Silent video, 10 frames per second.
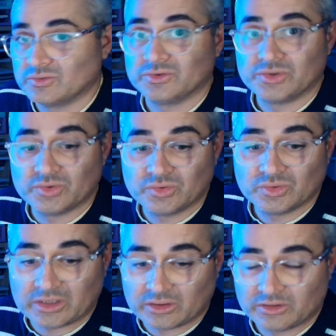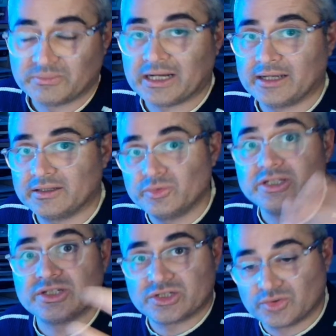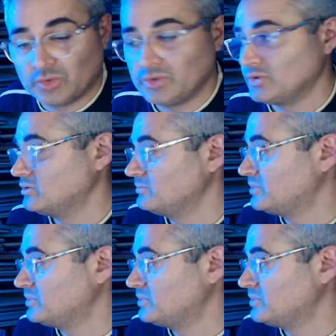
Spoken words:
you or my reach to you,